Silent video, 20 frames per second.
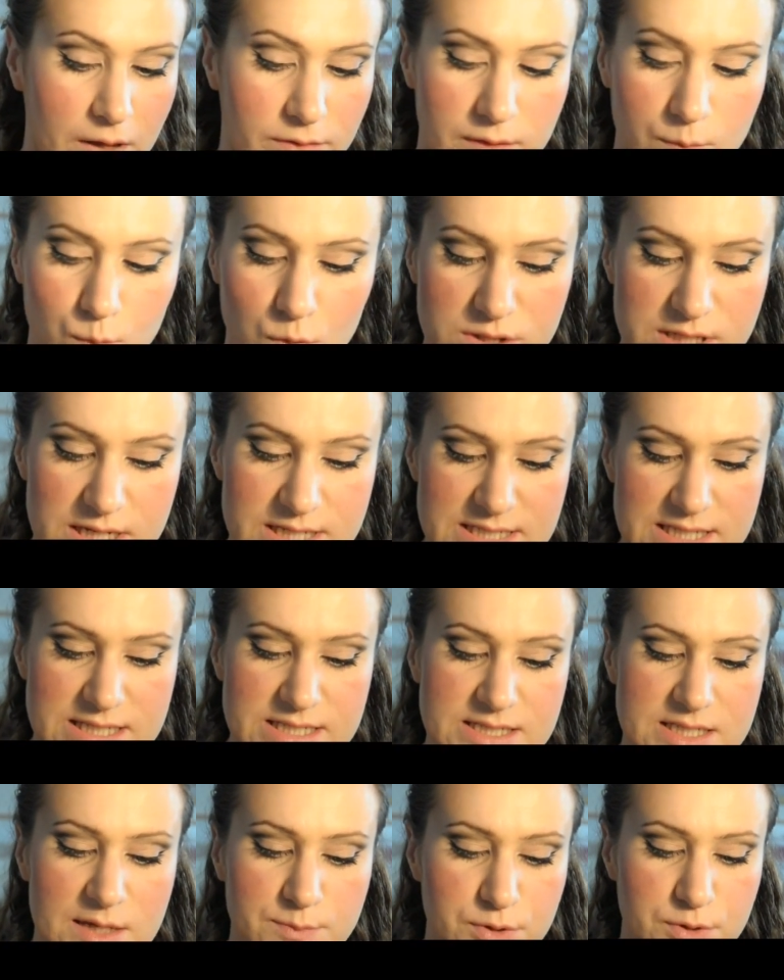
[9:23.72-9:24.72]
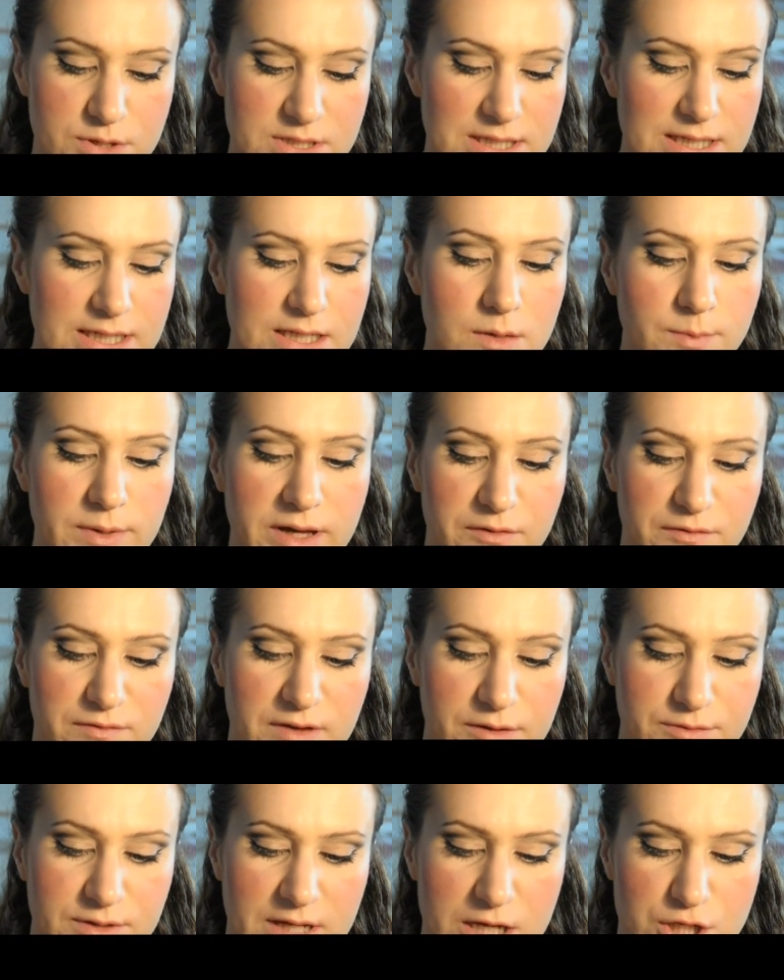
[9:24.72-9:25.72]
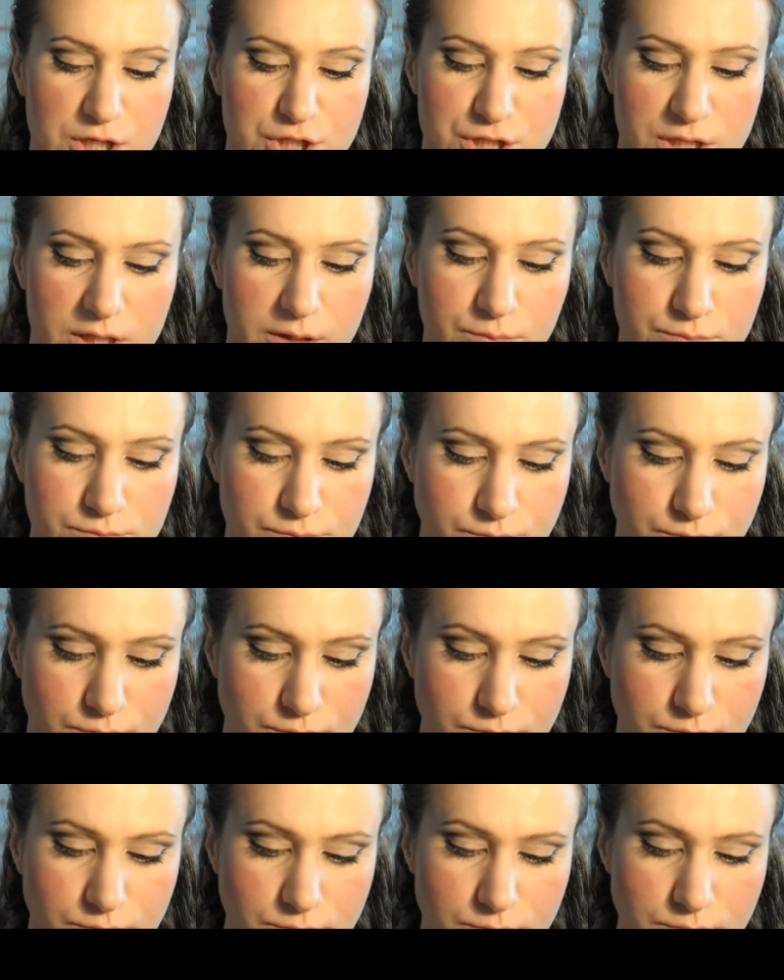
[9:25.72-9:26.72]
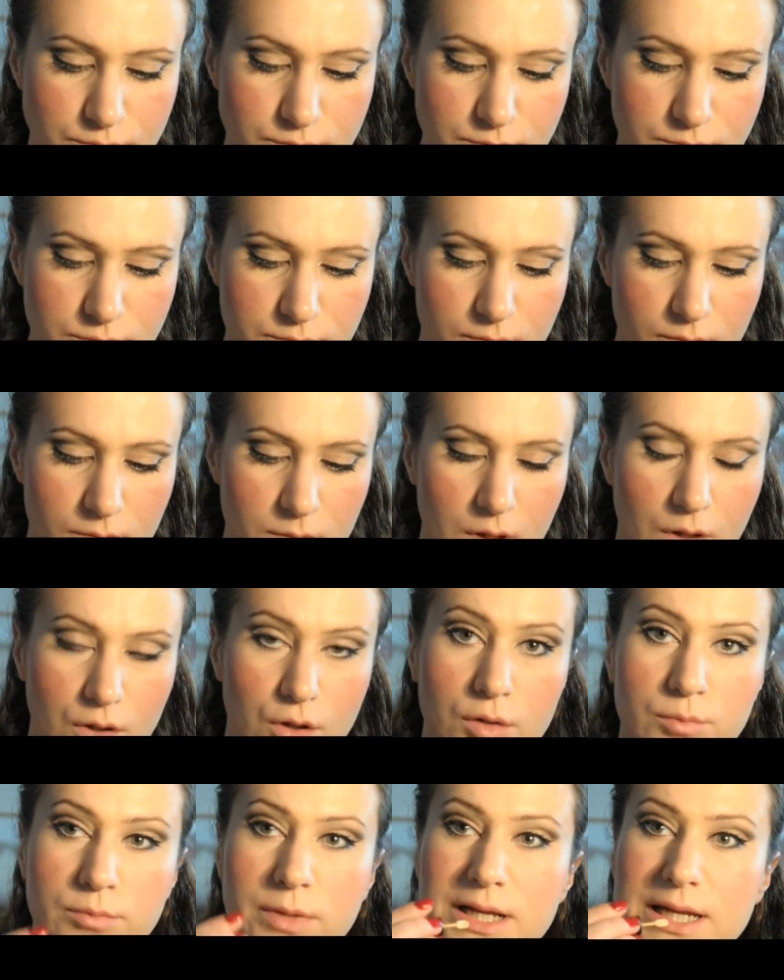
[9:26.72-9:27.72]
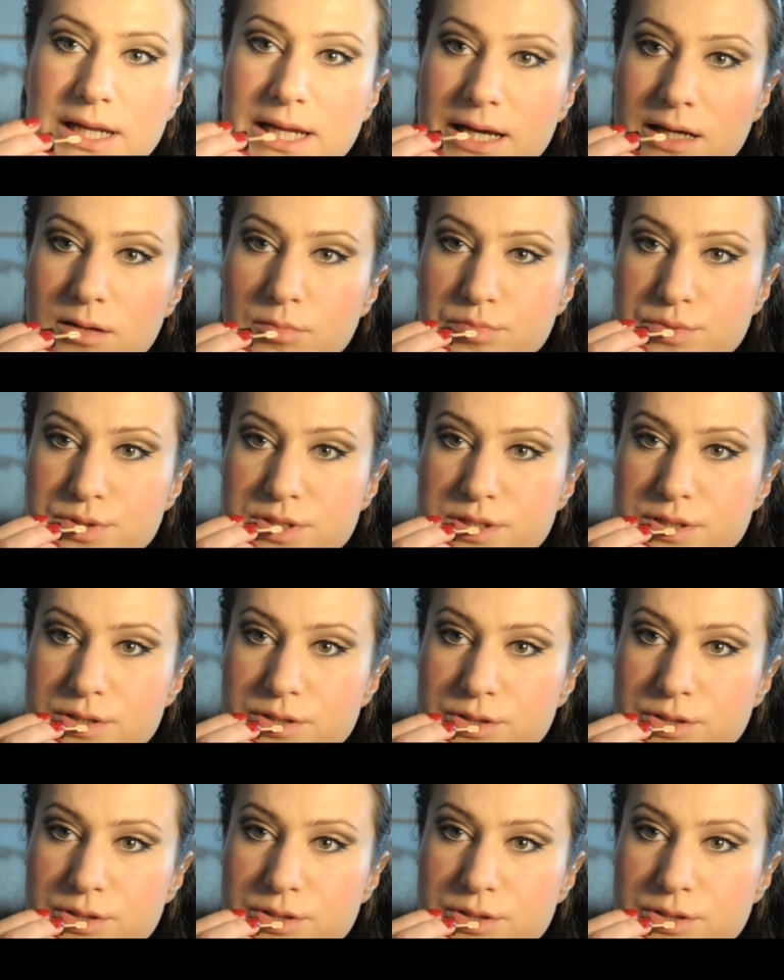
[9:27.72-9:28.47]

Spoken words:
Then what I did is I put a little bit of foundation on my lips